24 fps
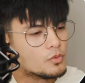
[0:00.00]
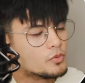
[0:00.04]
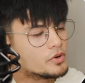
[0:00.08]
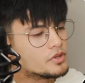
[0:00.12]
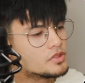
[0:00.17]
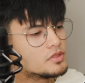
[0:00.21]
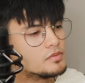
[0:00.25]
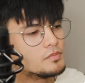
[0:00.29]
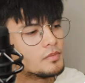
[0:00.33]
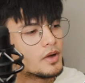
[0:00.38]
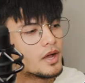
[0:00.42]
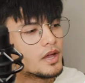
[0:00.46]

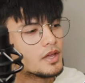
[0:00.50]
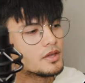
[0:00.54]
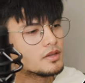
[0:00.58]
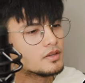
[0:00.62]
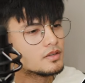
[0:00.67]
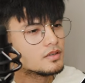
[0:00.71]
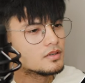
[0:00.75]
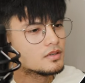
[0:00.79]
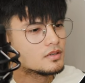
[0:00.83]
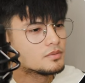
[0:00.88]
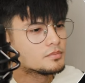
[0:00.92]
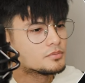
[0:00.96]
with
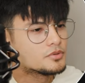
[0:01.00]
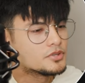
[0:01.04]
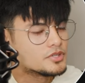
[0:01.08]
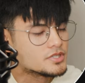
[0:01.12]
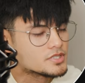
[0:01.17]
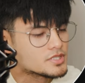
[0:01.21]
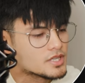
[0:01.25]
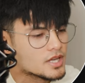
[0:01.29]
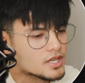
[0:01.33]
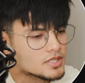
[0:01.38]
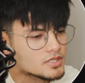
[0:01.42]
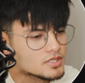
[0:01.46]
my
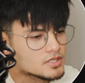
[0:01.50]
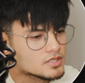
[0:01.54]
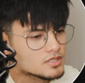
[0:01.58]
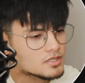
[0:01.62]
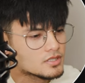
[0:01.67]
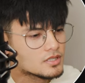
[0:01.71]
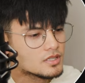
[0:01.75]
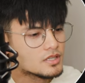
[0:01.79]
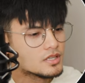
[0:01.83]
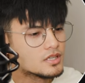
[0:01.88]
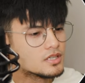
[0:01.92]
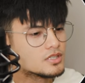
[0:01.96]
presets,
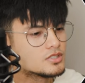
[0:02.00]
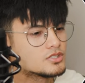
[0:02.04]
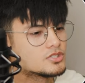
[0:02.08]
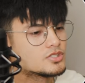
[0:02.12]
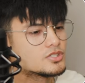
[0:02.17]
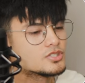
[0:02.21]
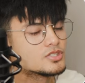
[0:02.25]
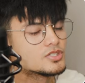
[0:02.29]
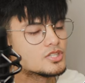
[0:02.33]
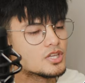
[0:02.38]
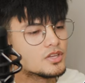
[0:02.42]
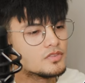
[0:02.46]
it
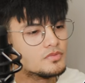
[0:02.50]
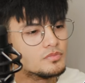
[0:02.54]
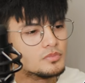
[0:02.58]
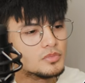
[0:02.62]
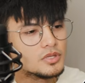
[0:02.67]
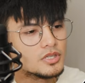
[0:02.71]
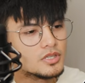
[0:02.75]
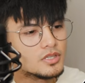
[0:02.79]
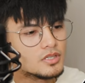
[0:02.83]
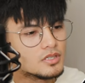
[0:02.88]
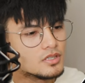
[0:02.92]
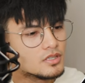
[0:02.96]
just saved
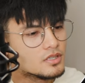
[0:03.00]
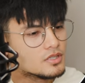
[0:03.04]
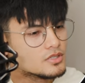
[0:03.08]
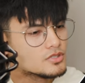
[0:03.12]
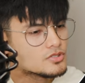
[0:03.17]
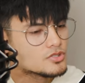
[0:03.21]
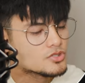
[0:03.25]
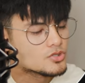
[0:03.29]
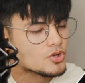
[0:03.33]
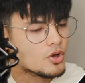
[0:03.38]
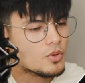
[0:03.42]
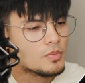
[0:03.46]
me
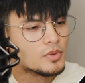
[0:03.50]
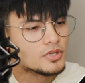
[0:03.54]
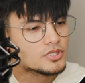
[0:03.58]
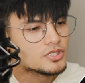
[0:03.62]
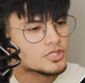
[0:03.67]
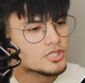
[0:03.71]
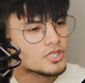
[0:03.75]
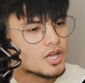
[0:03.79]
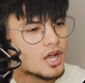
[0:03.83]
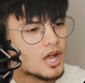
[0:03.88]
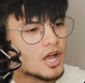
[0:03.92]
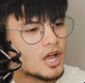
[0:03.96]
so
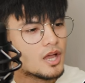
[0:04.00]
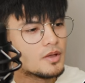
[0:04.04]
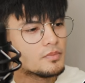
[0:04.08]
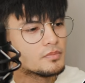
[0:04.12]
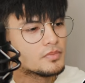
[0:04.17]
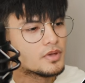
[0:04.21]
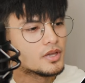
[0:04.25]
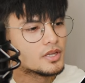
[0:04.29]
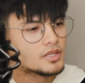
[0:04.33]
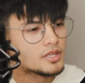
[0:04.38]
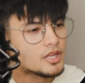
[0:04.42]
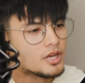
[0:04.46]
much time
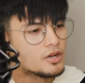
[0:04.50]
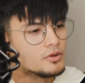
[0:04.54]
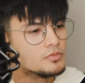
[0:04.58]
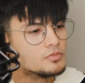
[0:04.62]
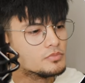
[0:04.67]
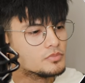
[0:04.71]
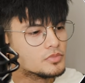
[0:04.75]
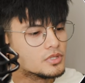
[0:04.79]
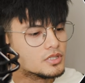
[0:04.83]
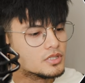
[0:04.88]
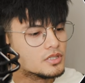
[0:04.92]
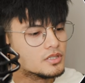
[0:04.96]
and
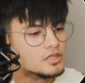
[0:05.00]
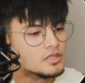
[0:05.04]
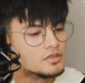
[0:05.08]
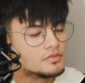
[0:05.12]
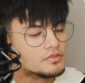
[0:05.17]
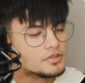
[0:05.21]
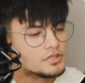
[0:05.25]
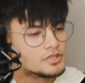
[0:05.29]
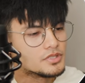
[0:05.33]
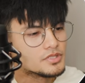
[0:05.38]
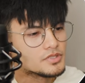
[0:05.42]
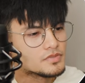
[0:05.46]
helped me
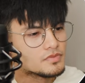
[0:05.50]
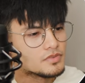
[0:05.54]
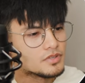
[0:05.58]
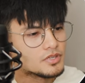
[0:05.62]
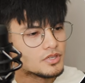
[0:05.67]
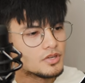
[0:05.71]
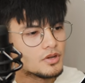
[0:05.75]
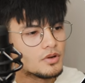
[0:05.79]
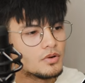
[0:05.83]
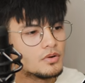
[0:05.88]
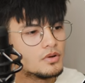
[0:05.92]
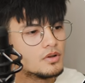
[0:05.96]
deliver this
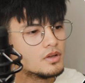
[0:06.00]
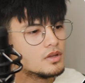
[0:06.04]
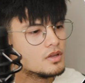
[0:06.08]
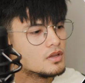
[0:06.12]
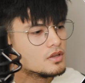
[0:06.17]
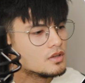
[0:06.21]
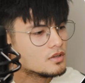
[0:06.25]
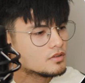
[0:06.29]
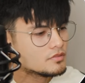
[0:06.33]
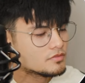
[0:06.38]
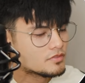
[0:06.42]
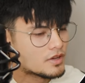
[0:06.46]
video
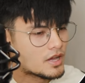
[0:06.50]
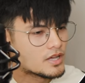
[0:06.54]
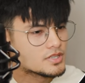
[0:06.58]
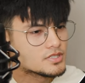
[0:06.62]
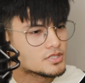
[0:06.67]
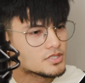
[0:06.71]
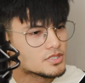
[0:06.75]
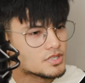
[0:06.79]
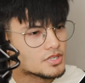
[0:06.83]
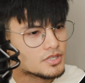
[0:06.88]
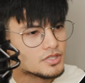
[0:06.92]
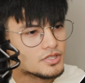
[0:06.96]

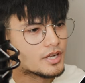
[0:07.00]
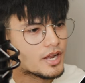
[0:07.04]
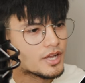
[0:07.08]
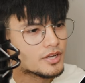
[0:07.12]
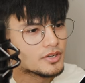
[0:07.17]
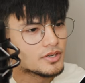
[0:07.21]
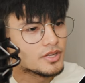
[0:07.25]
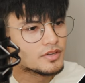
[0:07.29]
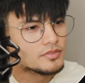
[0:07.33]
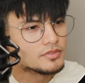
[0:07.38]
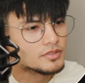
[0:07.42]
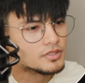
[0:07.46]
faster than I
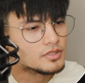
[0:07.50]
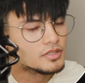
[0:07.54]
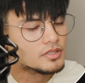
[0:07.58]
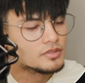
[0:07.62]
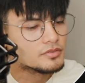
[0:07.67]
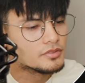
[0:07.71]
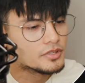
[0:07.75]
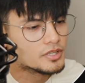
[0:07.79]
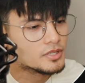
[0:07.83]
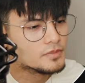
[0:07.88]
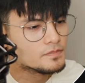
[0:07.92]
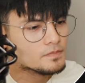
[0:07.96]
could ever
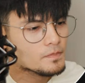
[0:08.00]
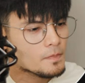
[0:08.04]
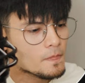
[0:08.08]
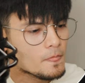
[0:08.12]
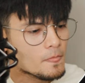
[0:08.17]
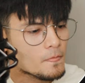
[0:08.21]
deliver it.